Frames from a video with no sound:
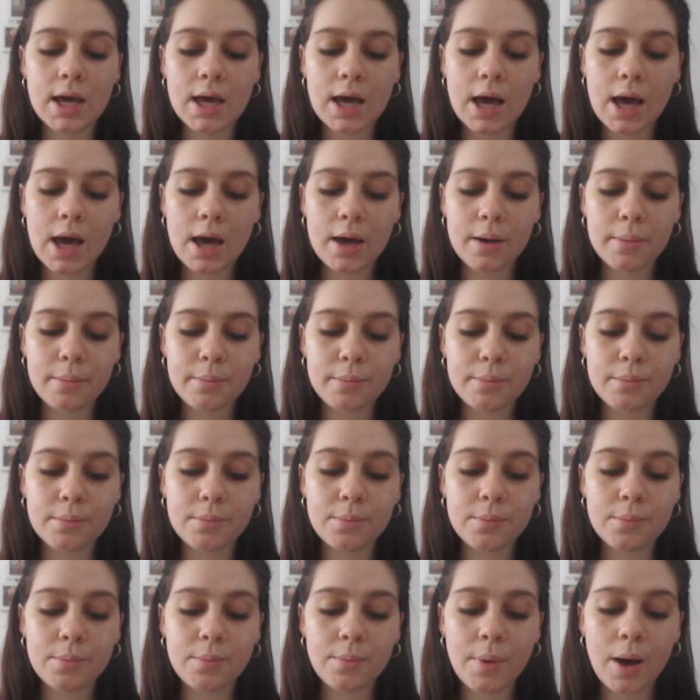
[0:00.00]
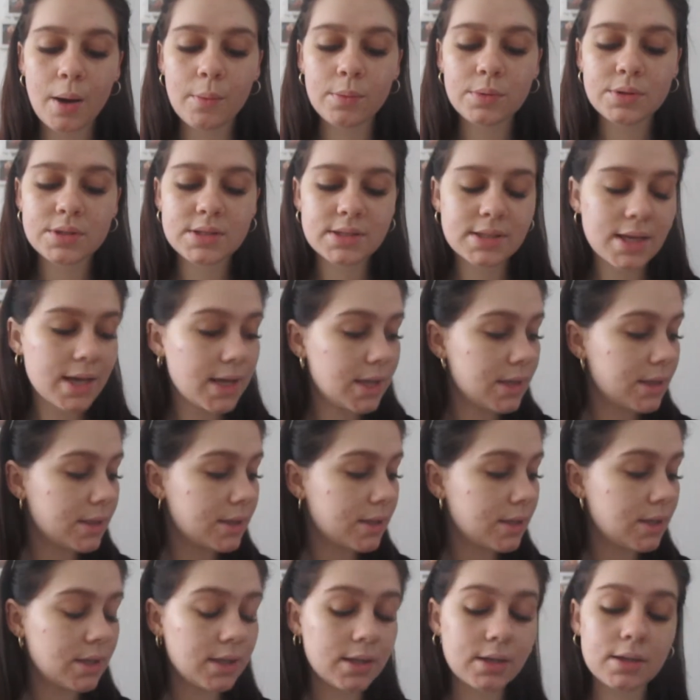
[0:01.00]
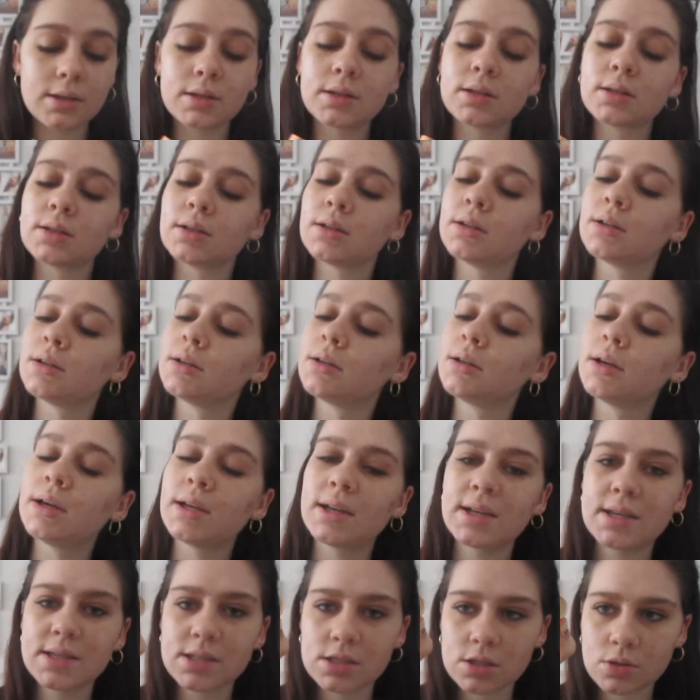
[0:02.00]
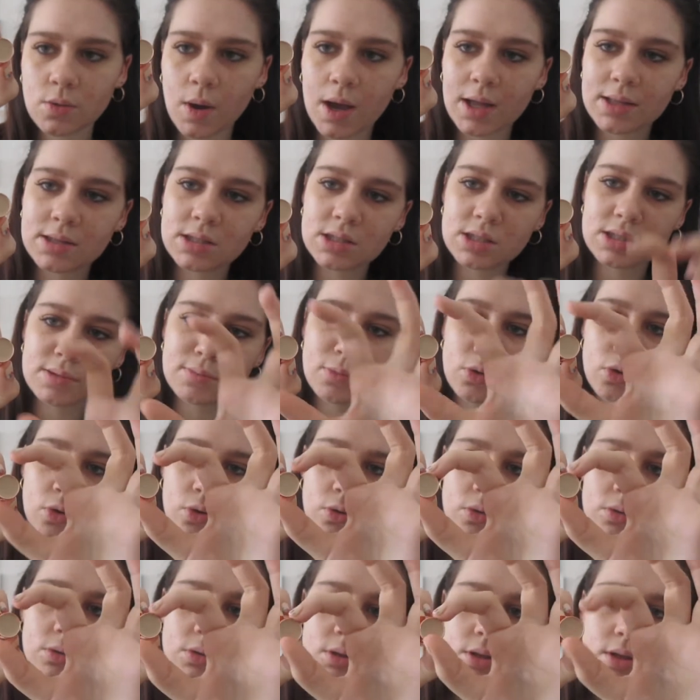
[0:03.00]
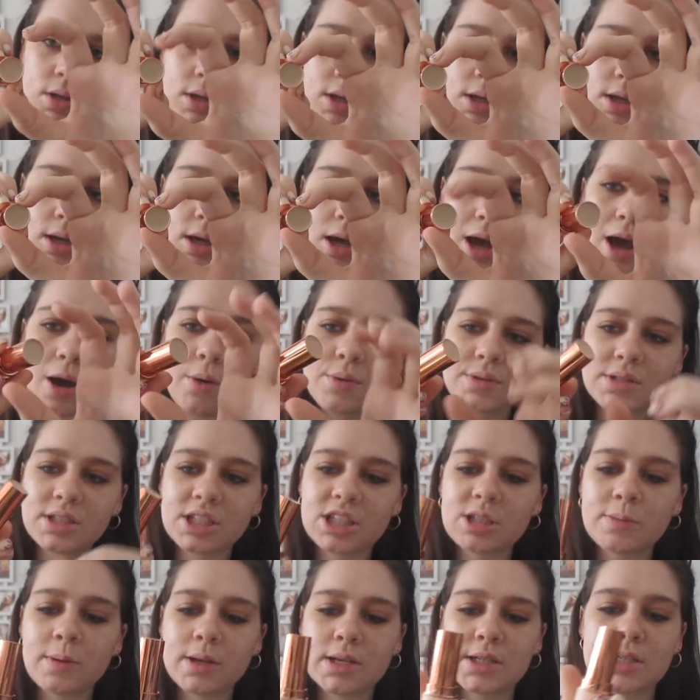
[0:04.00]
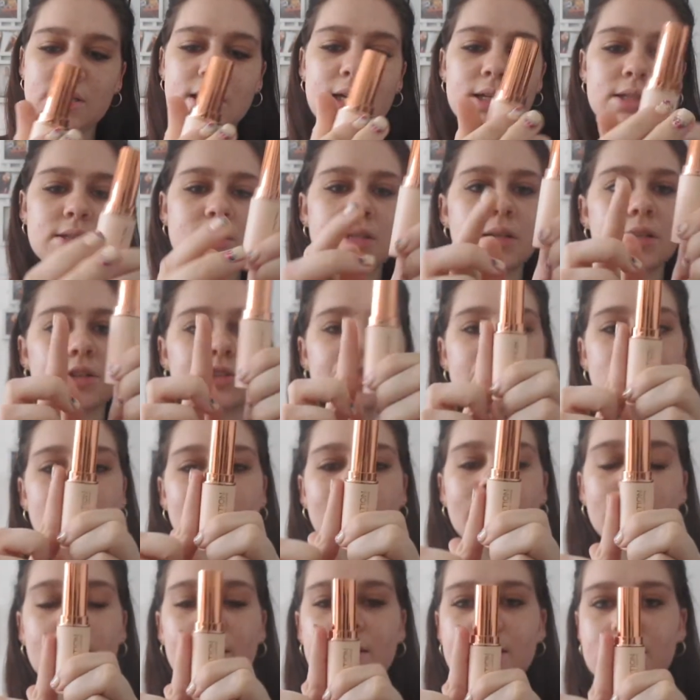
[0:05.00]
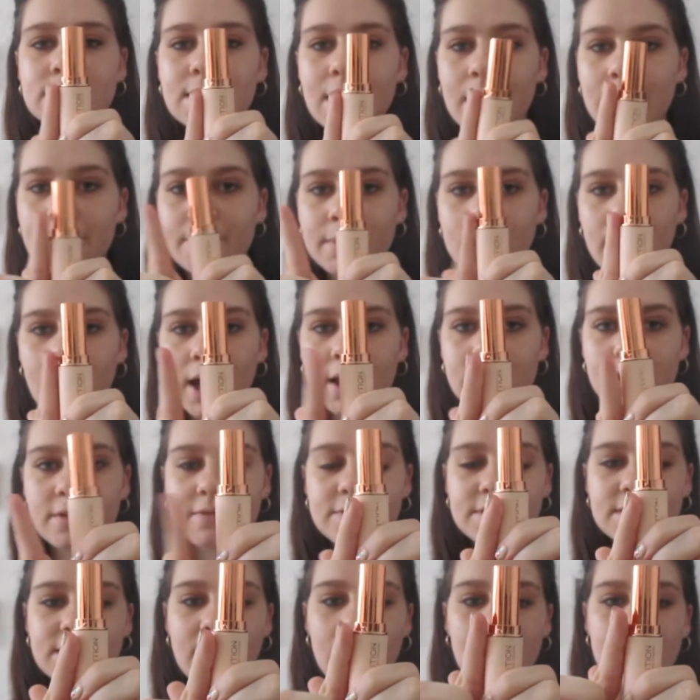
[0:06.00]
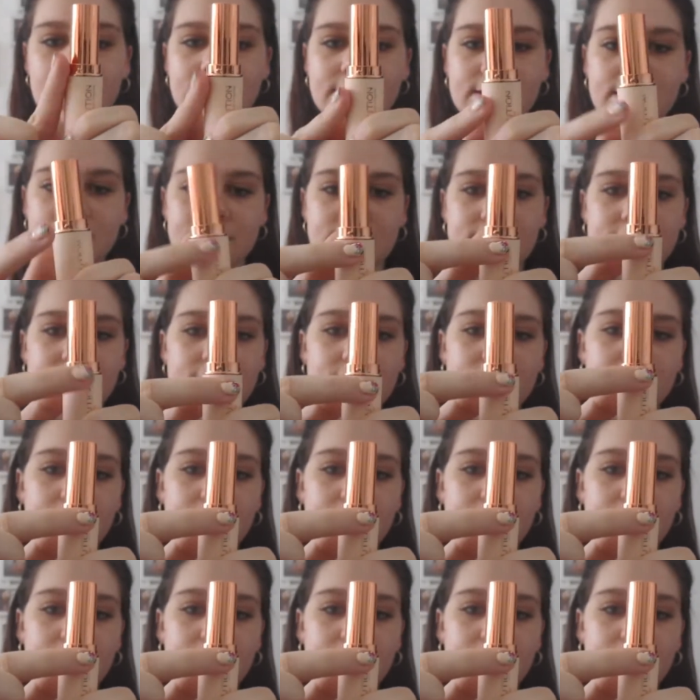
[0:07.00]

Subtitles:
I will say it is quite small. I was expecting it to literally be the same kind of size as the